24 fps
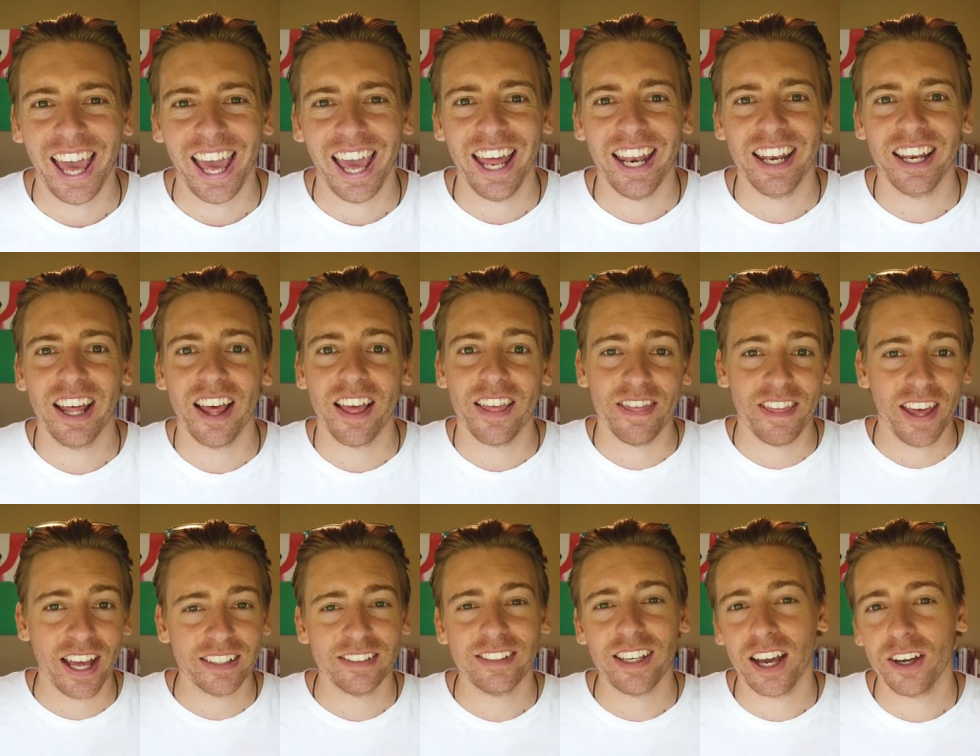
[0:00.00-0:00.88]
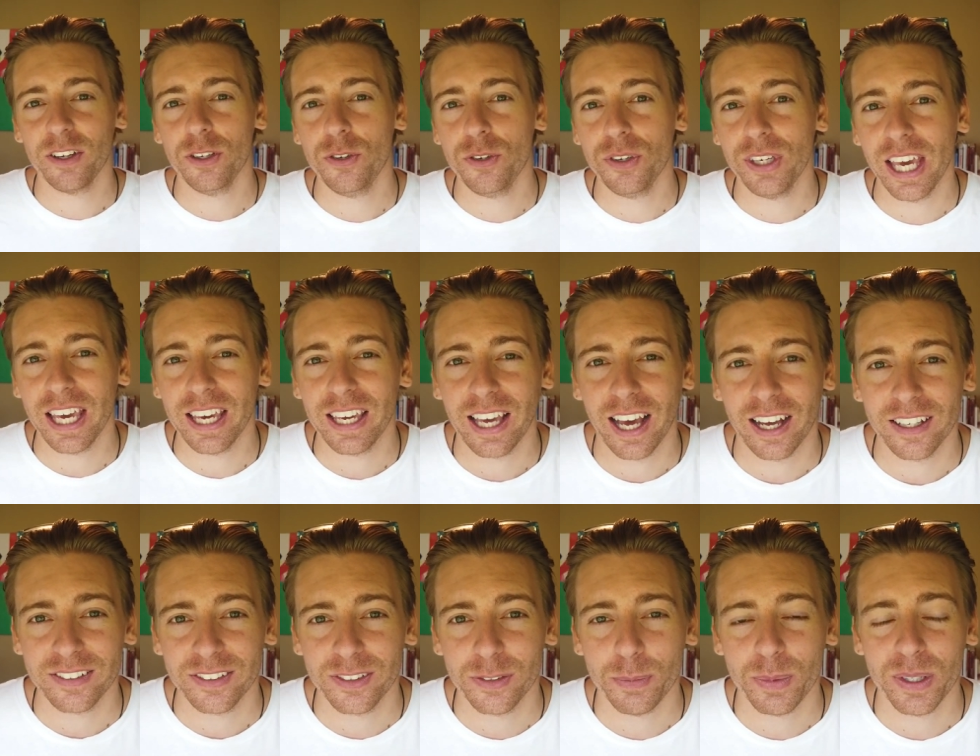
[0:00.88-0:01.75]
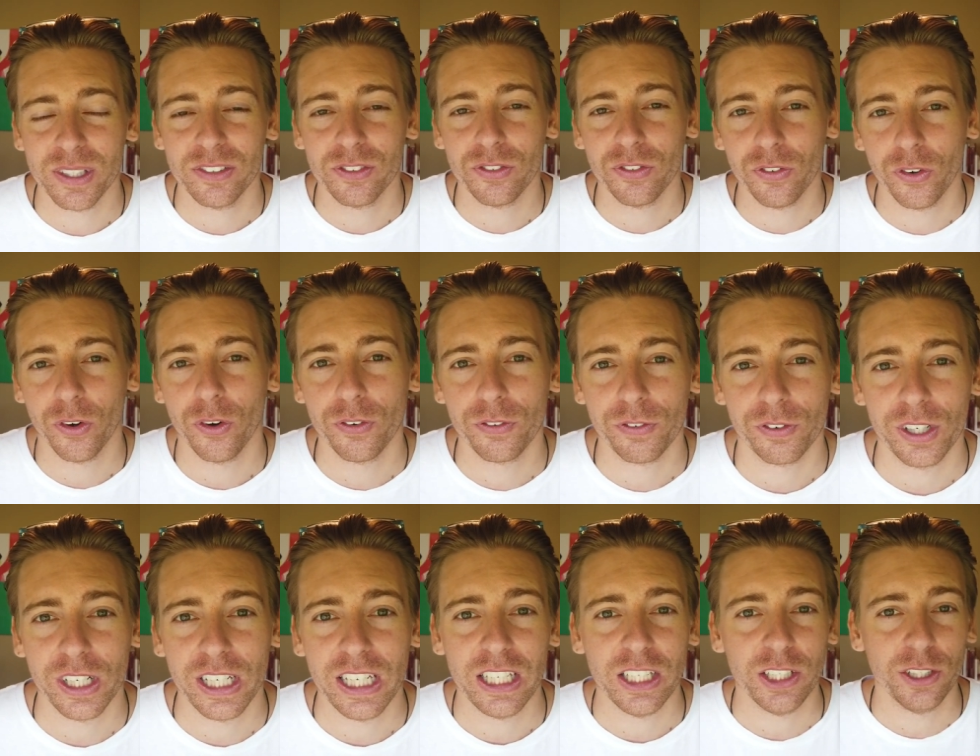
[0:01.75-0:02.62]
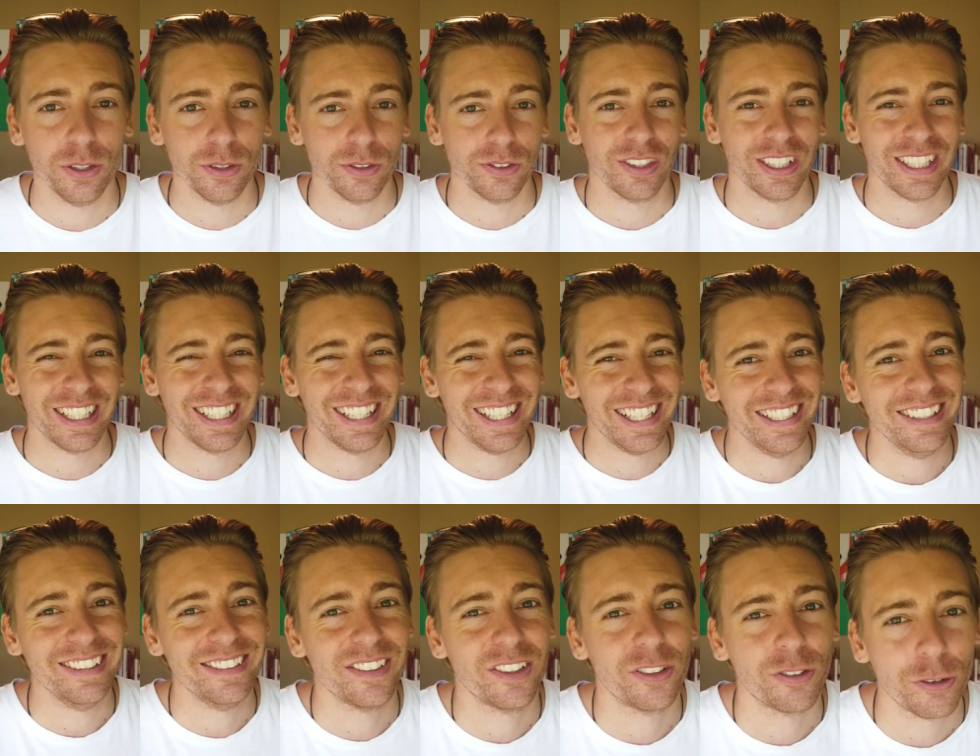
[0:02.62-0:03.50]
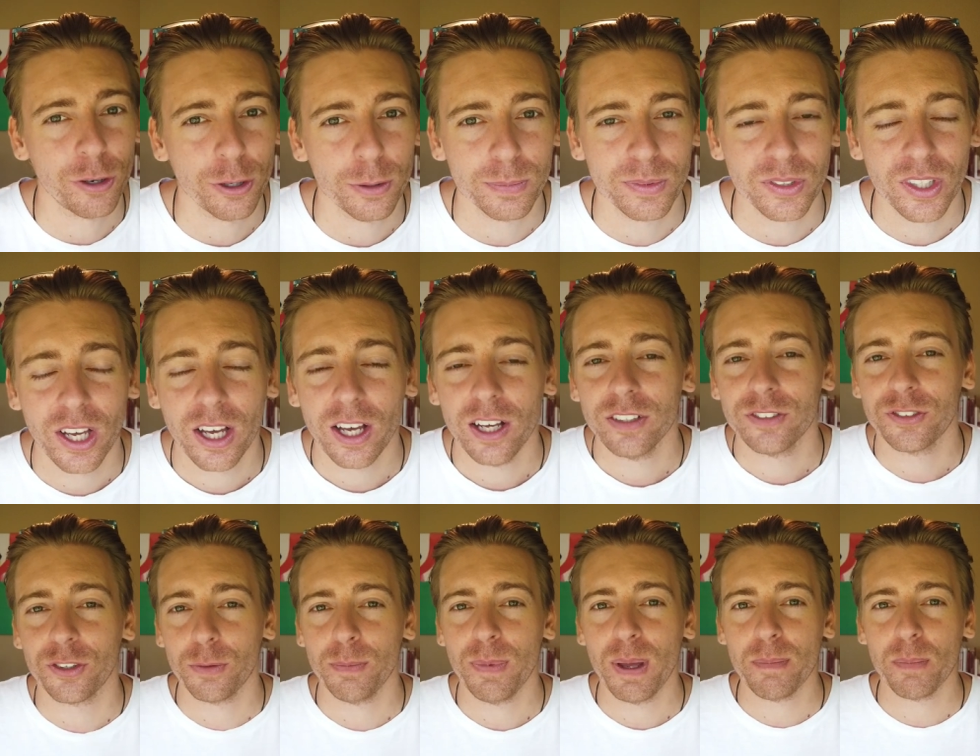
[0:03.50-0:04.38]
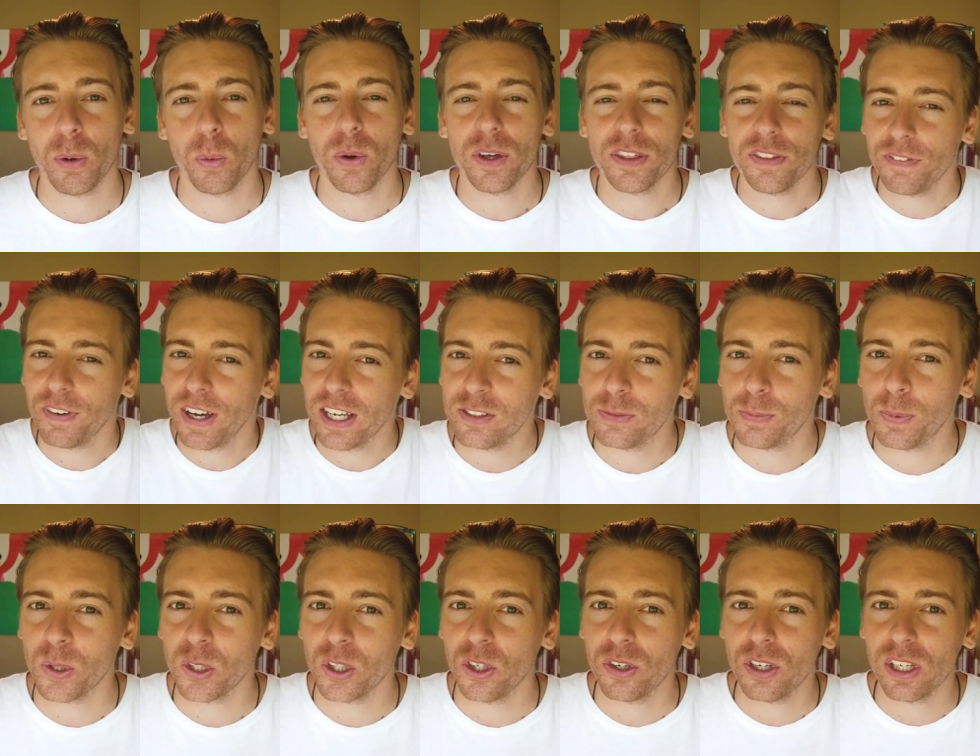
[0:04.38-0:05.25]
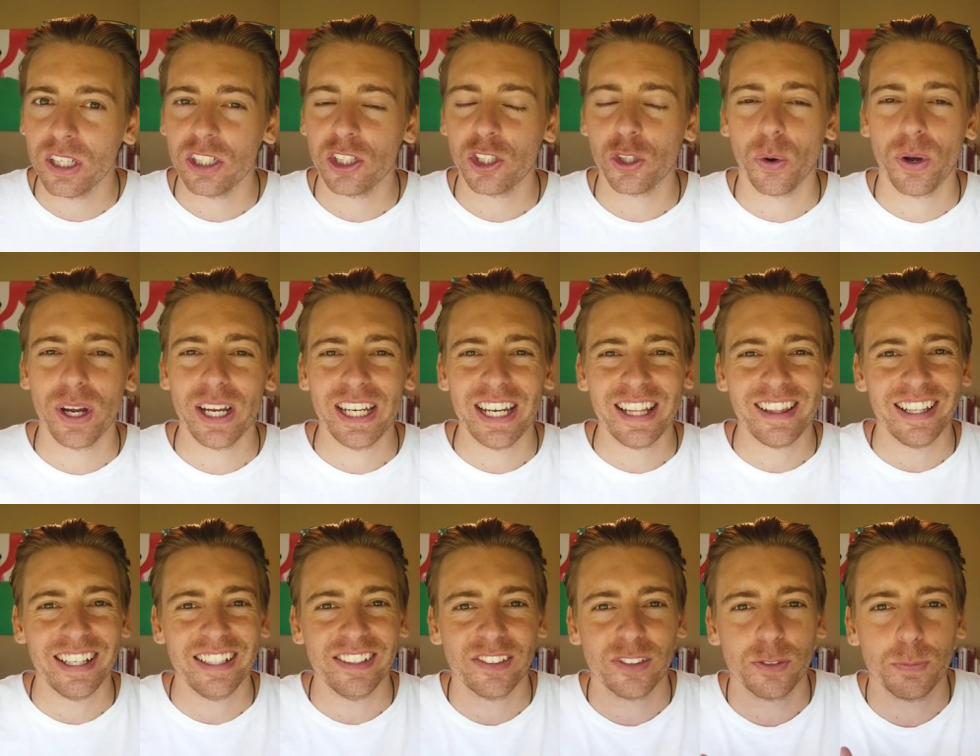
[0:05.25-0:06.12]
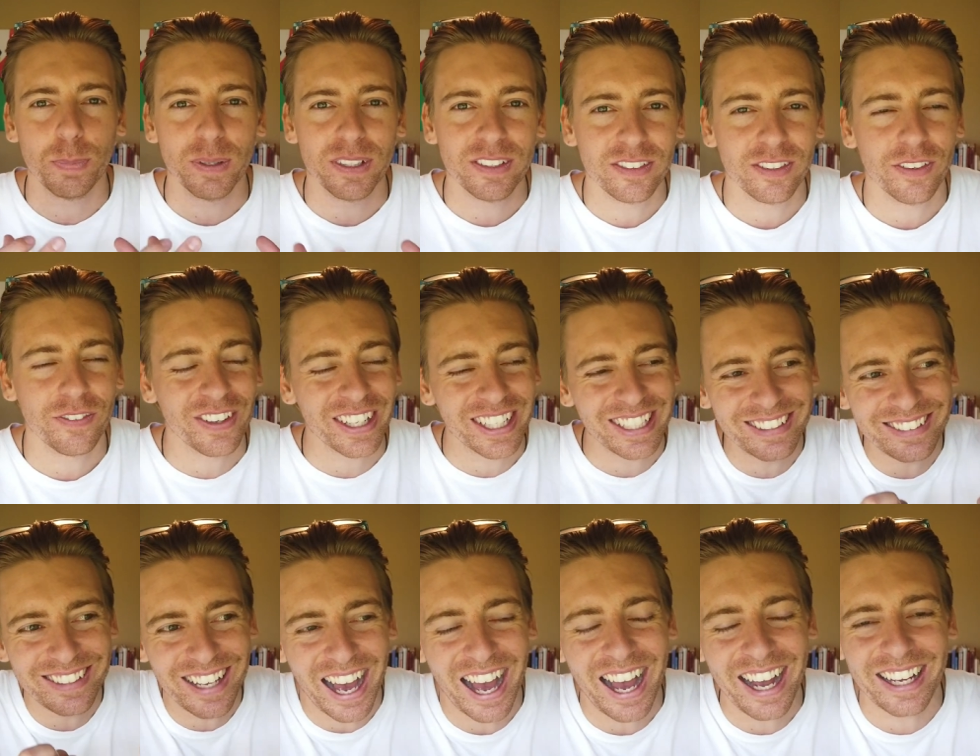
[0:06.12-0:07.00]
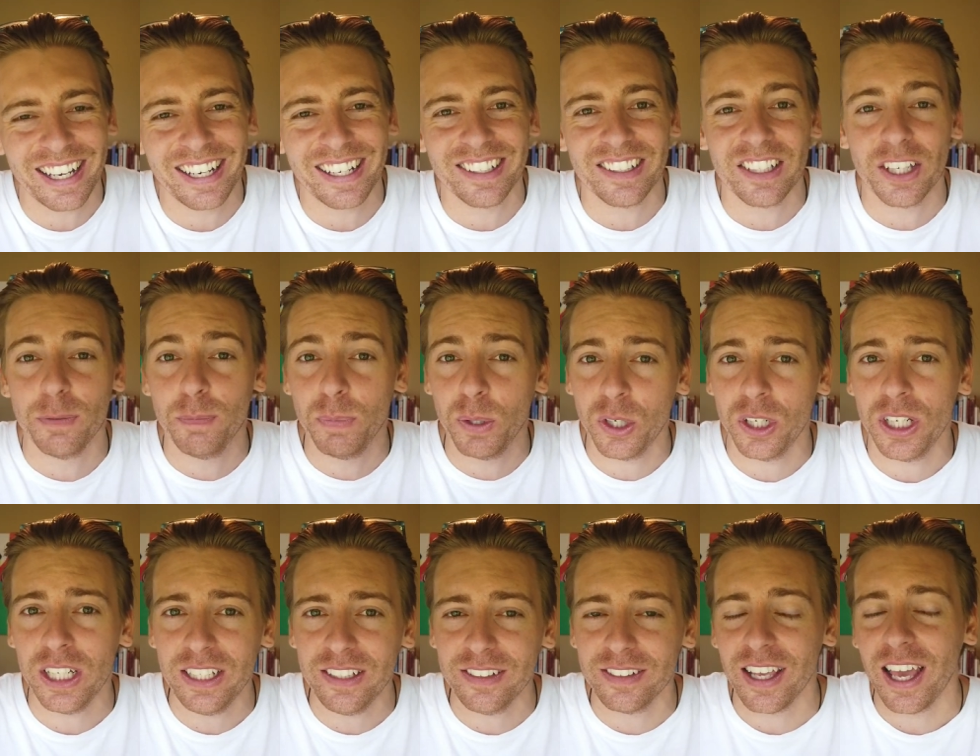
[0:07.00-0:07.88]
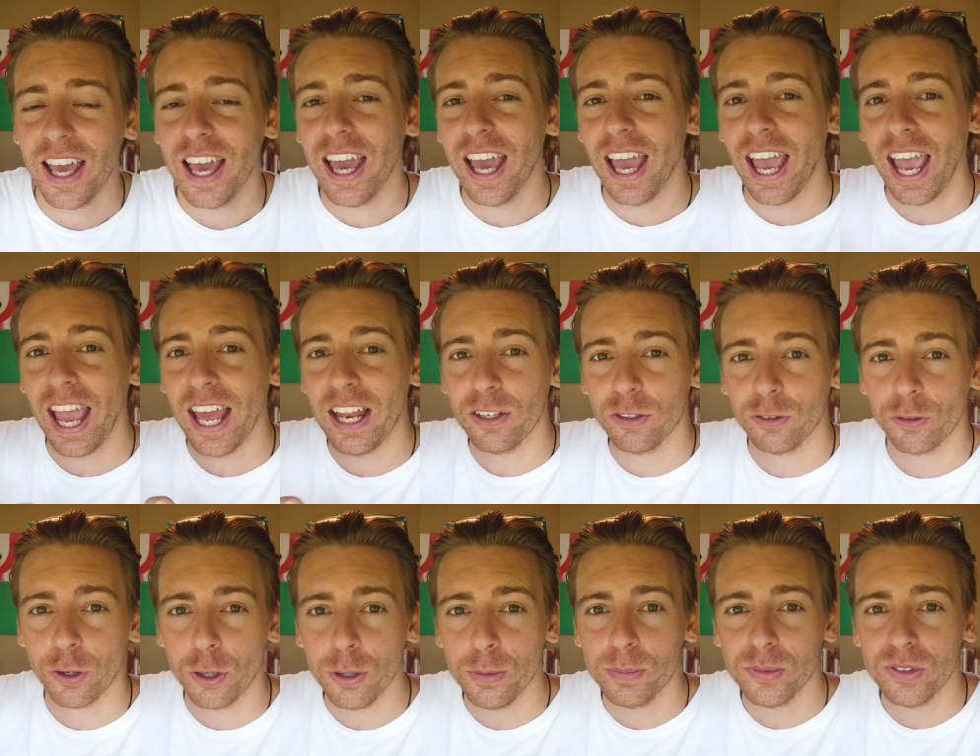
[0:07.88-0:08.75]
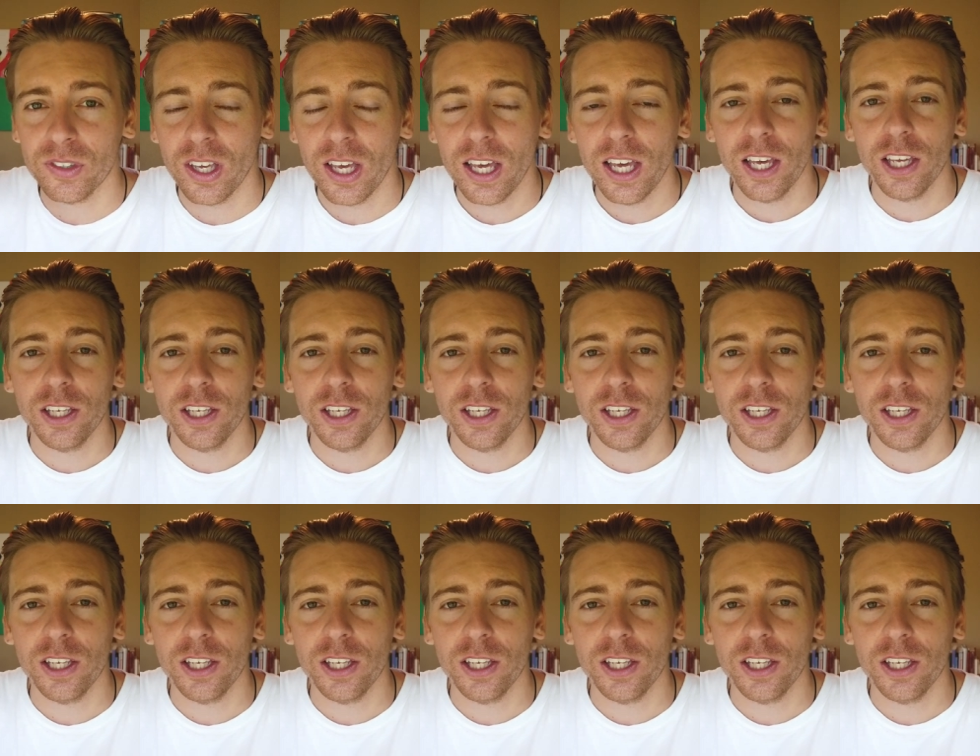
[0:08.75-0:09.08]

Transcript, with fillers: And that's how you get customers for free using these groups. So remember, with Facebook, you can join these specific targeted communities and groups.